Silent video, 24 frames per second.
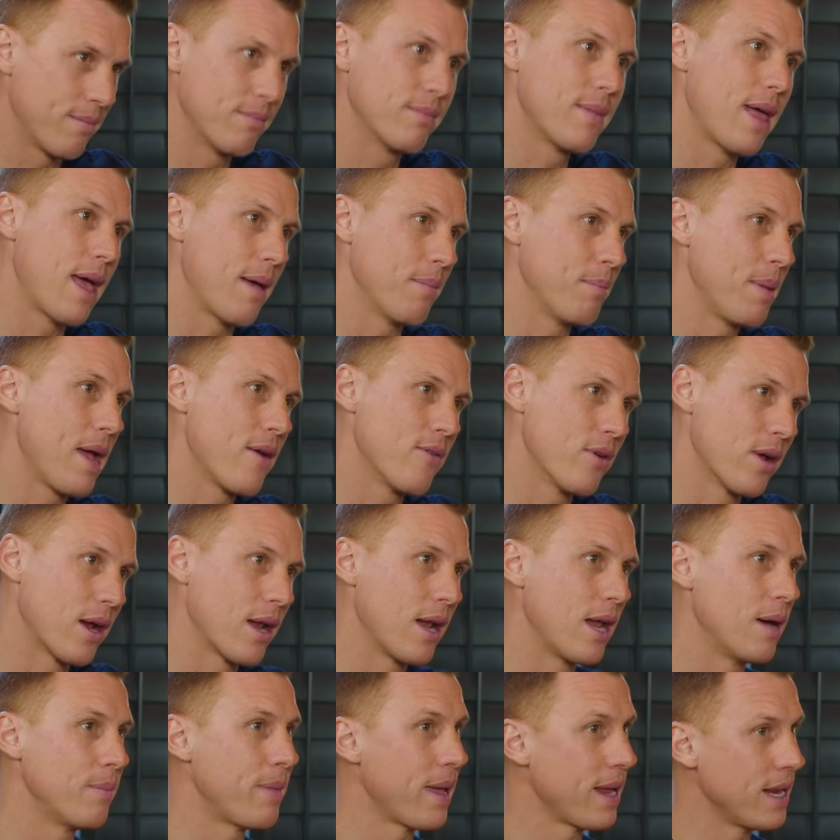mm. that parent
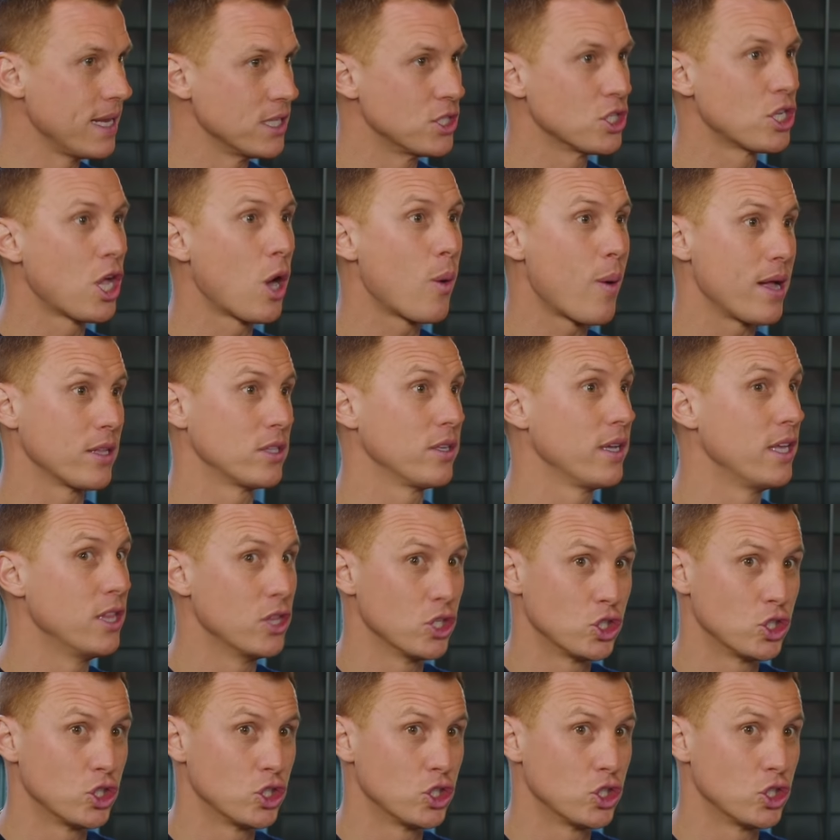club. They need to go out in yeah.